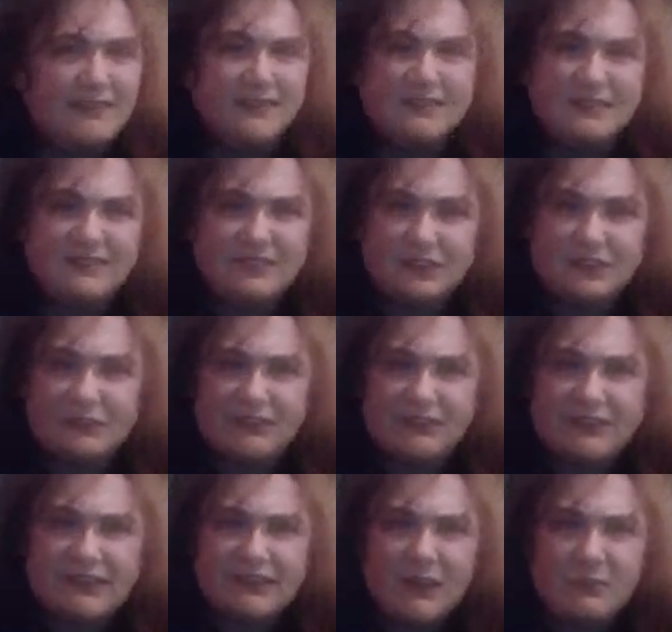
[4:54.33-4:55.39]
Something just
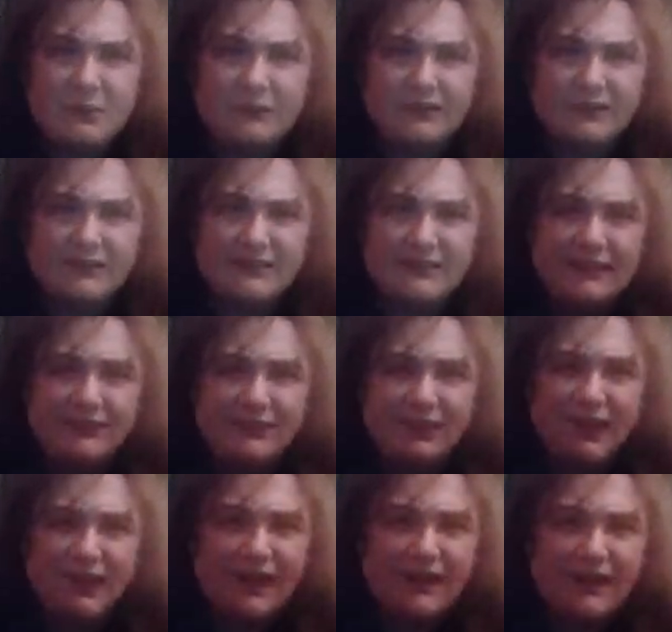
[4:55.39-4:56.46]
came up that said
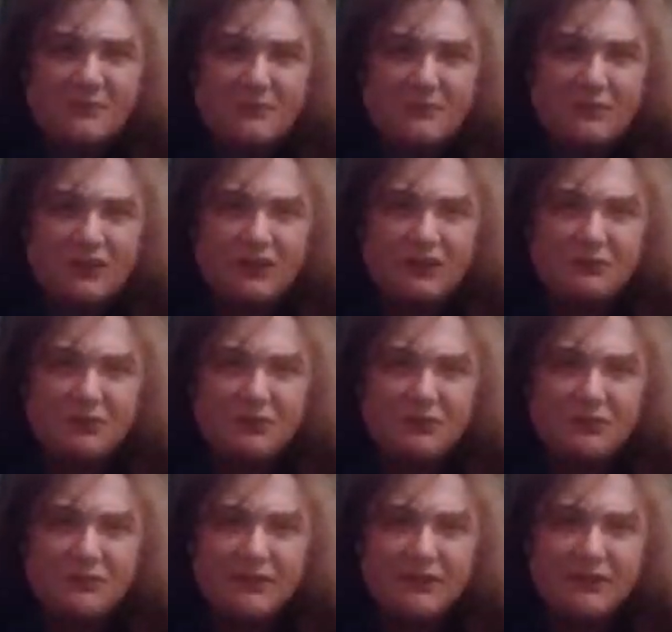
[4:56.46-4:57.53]
that. I'm not
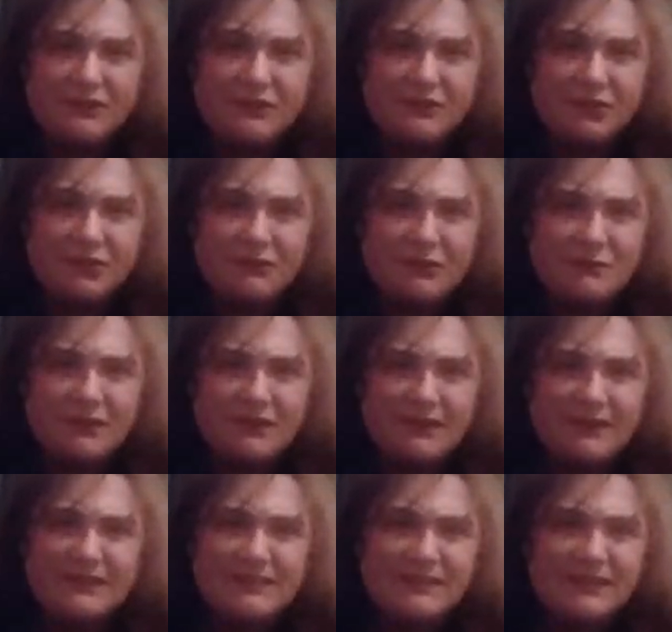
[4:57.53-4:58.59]
100% sure what that
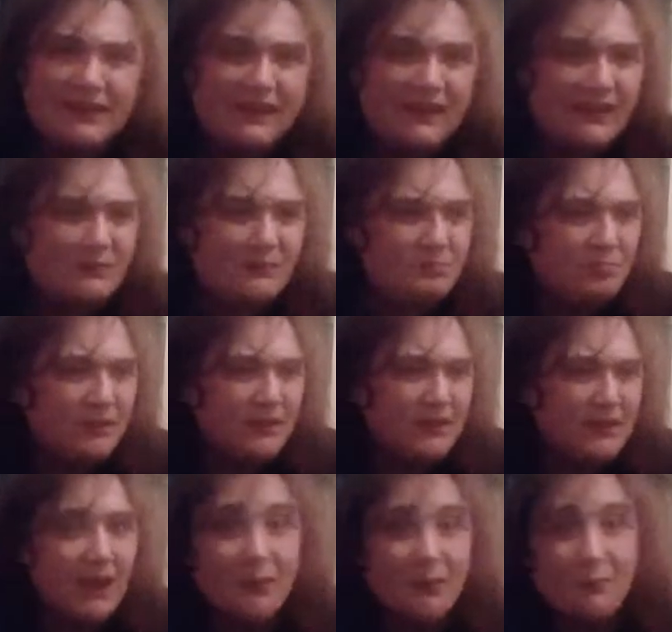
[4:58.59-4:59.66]
means.
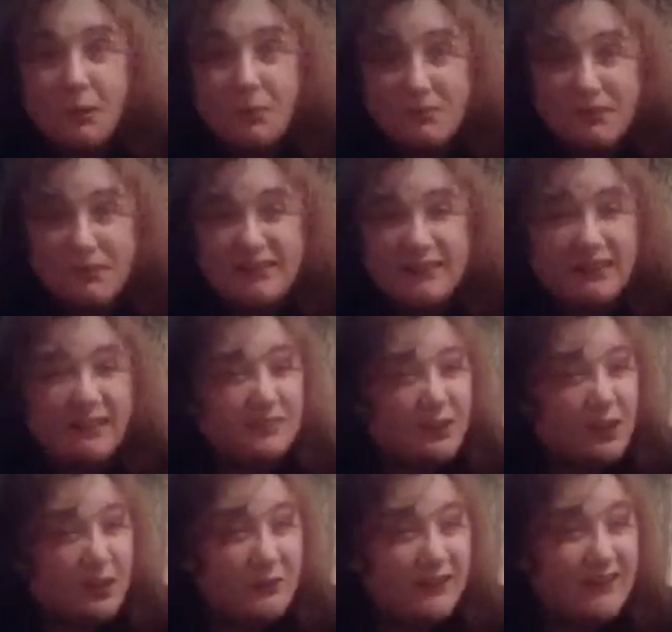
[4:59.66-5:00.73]
I'm hoping when I
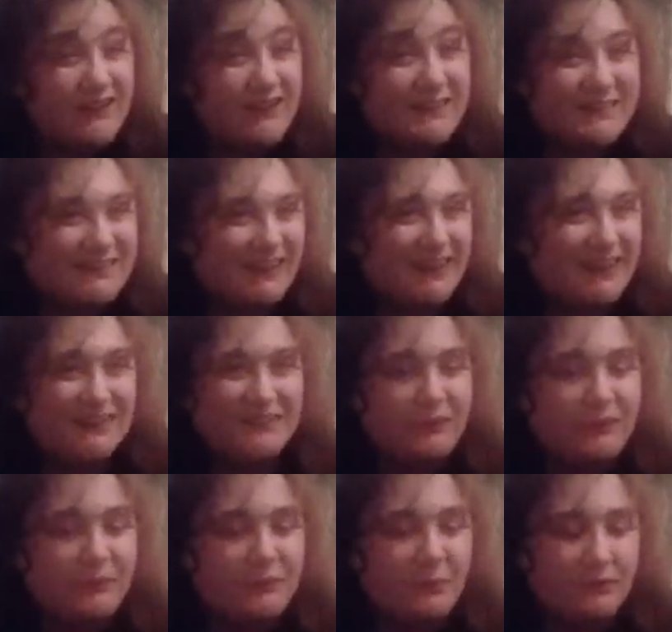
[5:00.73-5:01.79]
download it, I don't have
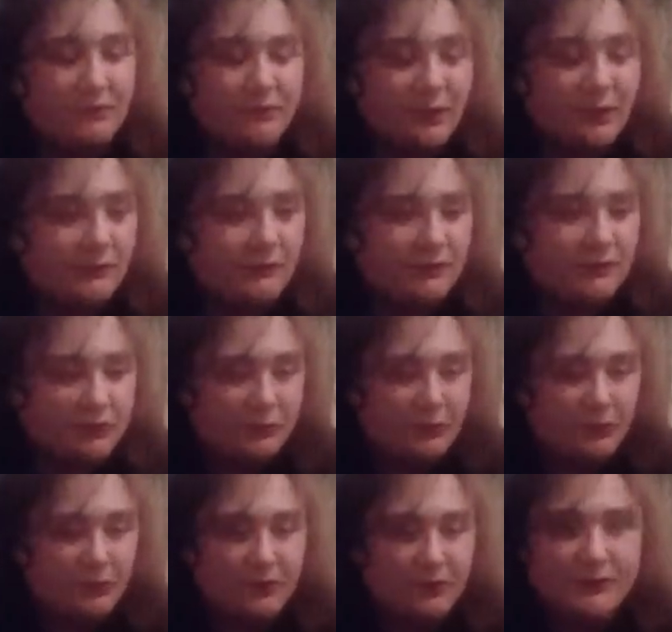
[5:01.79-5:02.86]
to mess around with it too
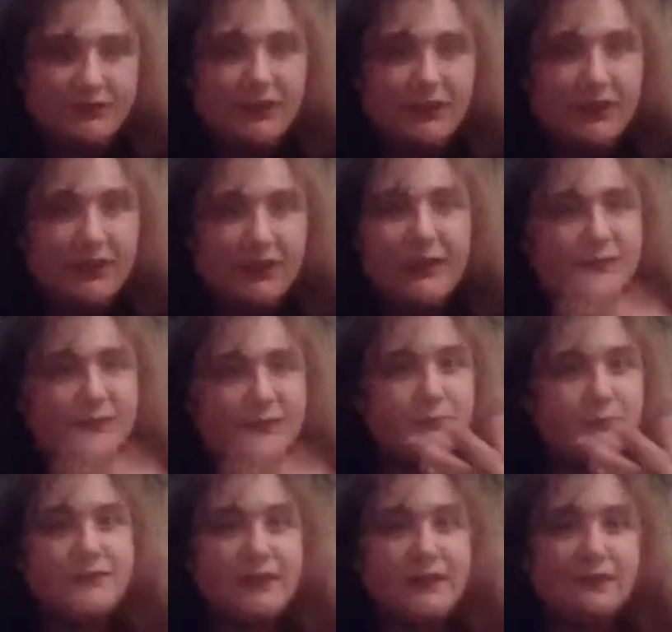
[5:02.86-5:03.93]
much, because I'm going to
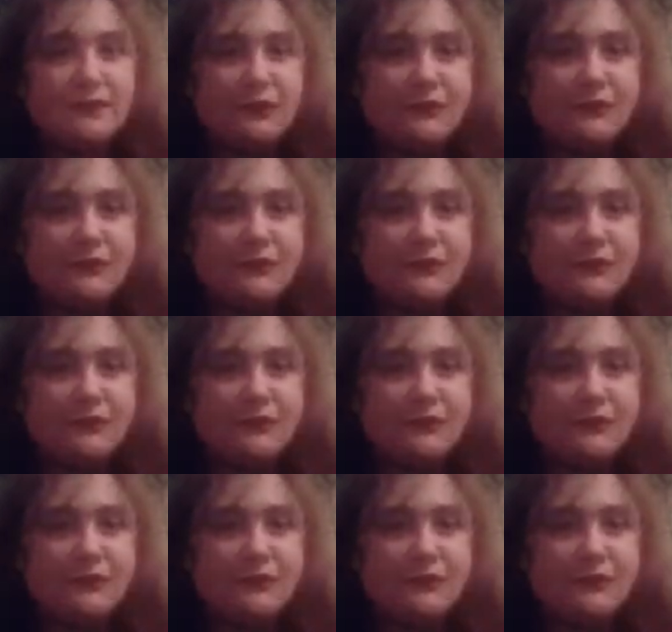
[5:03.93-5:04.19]
download this